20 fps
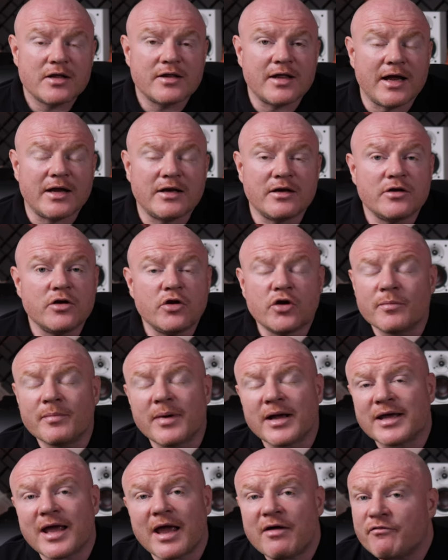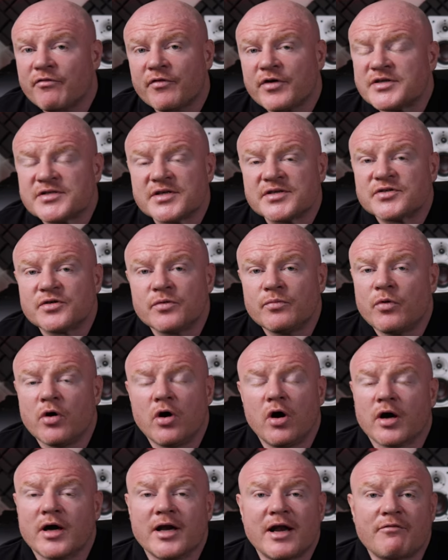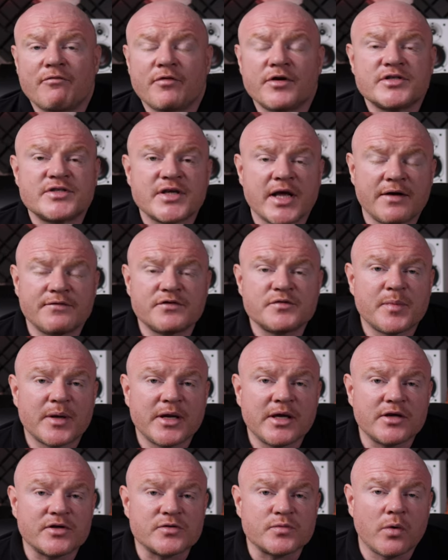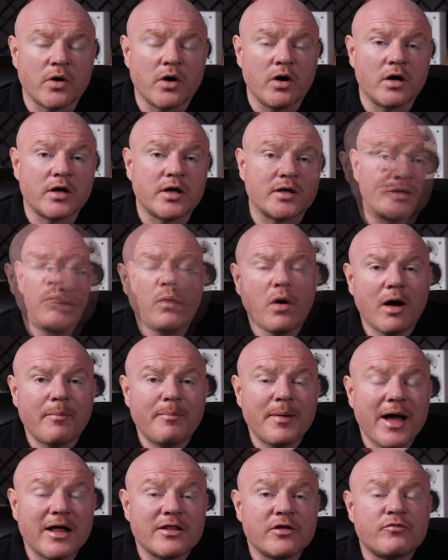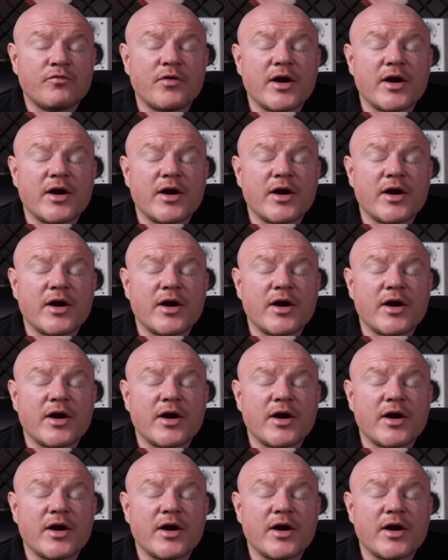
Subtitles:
then you can make every system work and every set of speakers work. But what about the